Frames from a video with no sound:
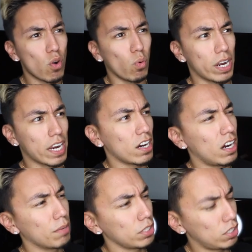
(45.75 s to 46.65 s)
what I
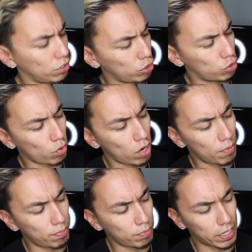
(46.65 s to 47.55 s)
copped on the
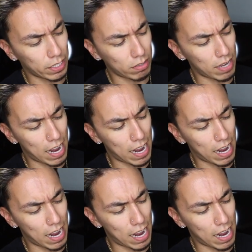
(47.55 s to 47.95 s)
drop like